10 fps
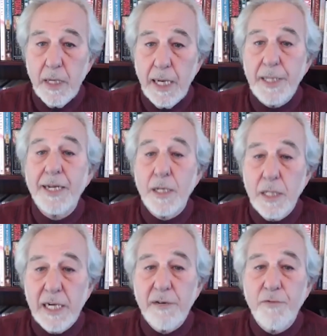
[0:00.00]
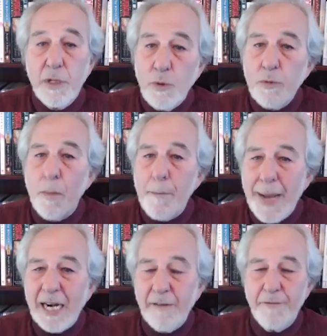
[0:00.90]
and then collectively we will
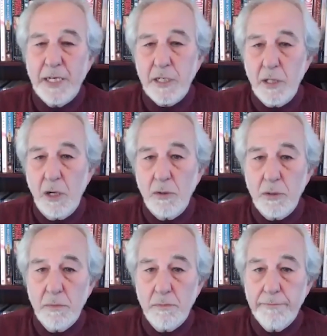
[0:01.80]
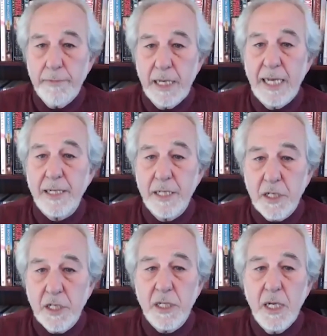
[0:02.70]
manifest those. And
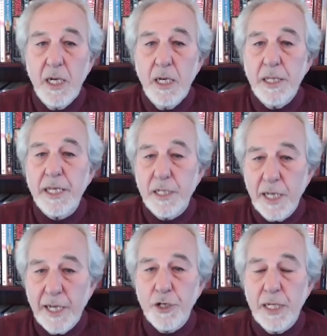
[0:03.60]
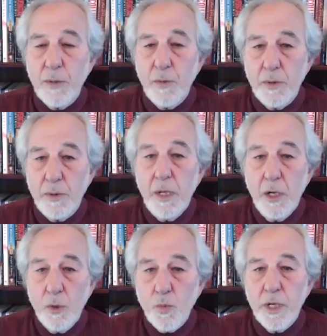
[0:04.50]
this is the intention that we
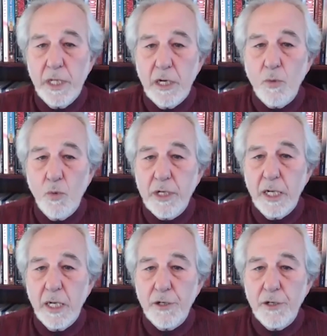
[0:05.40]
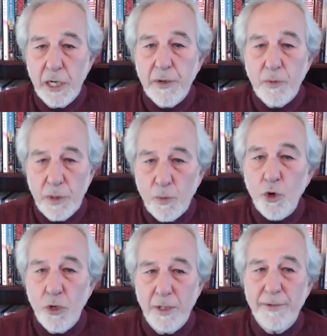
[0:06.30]
really are working on sharing with the
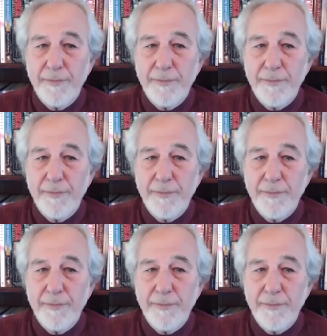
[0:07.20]
world.